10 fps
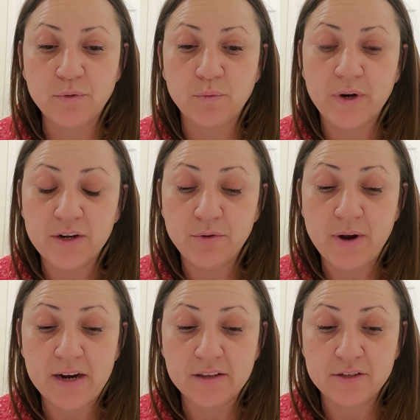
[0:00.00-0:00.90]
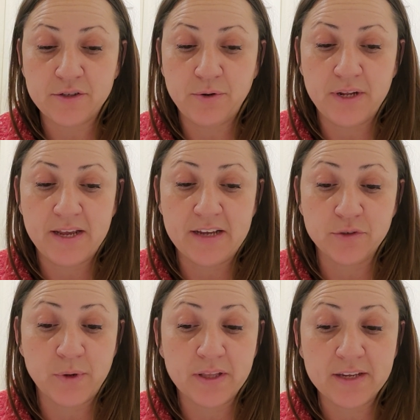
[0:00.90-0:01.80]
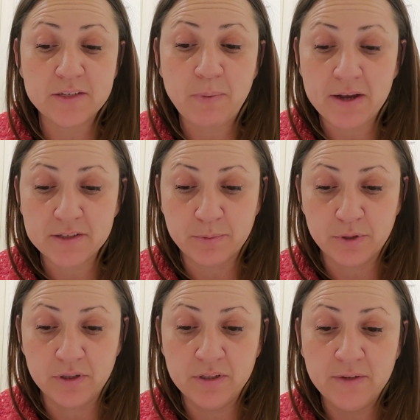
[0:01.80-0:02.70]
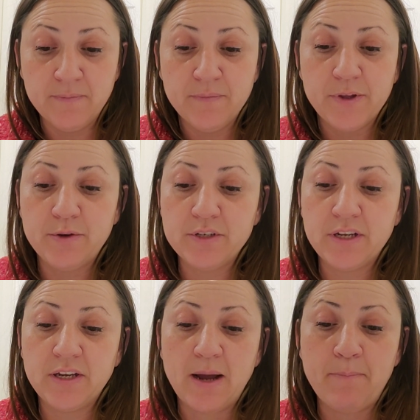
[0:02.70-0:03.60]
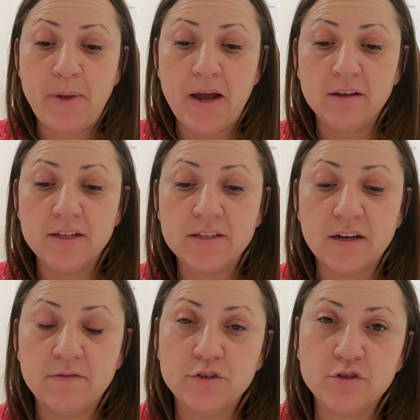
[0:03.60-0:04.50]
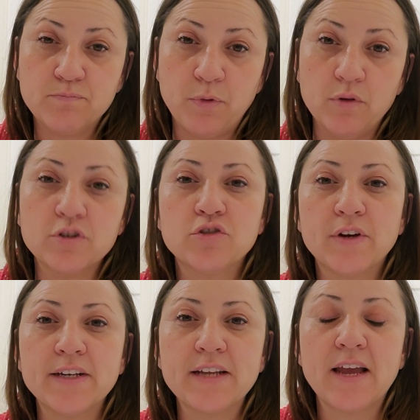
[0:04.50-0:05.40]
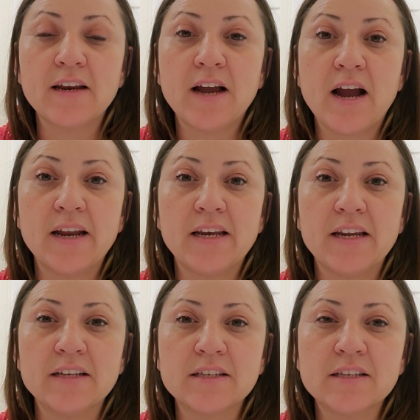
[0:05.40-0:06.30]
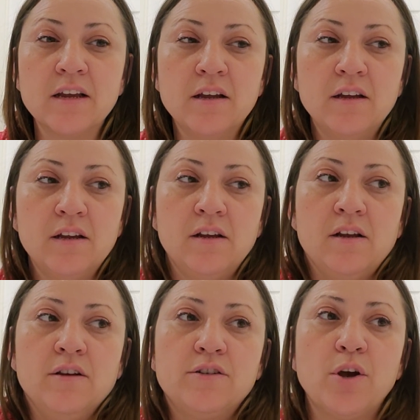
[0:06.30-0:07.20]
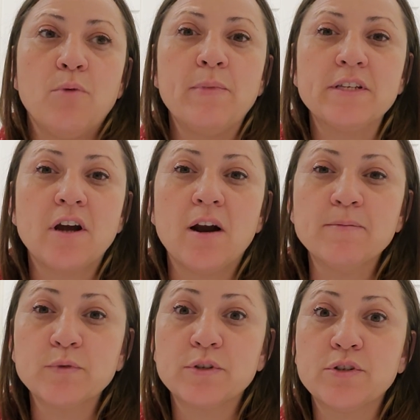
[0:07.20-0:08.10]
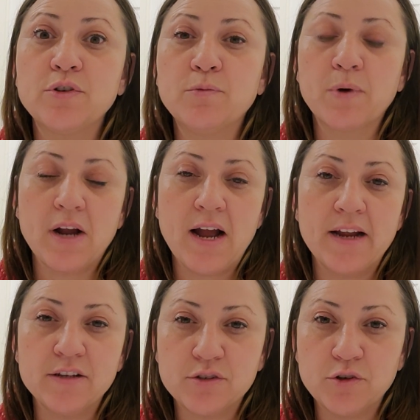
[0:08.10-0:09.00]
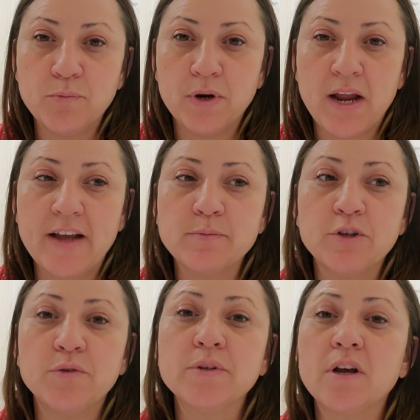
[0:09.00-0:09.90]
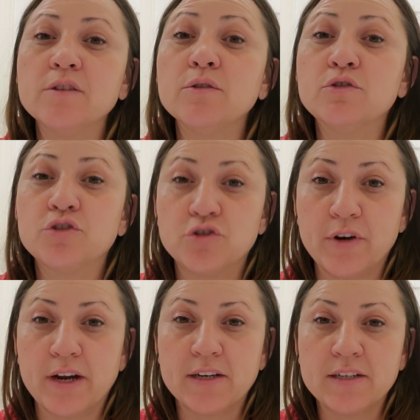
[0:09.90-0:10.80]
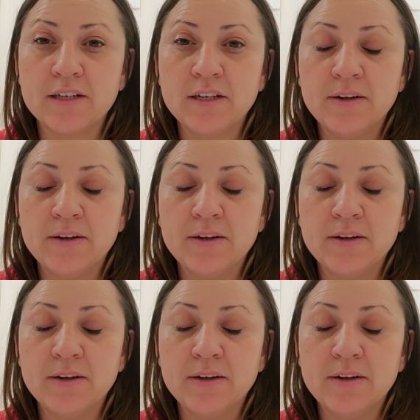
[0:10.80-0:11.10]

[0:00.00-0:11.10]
to redirect the student as quickly as possible using a balance of both strict and kindness. So Miss Harms was super kind, super nice, but she was also strict.